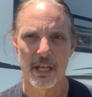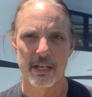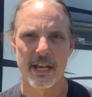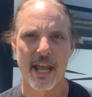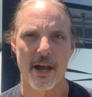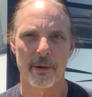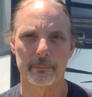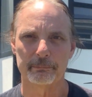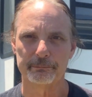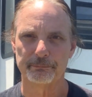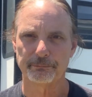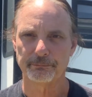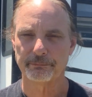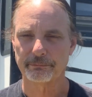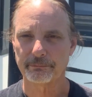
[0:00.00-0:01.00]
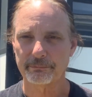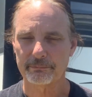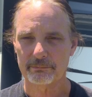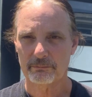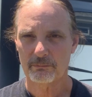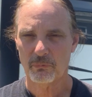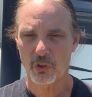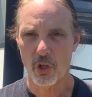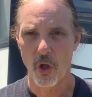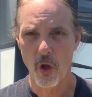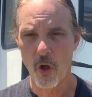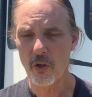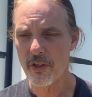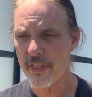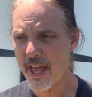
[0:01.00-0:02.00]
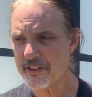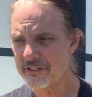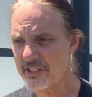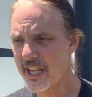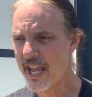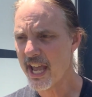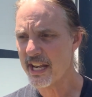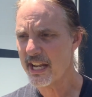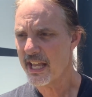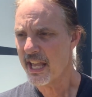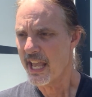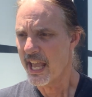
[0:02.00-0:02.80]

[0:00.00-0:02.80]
Now, all of that said,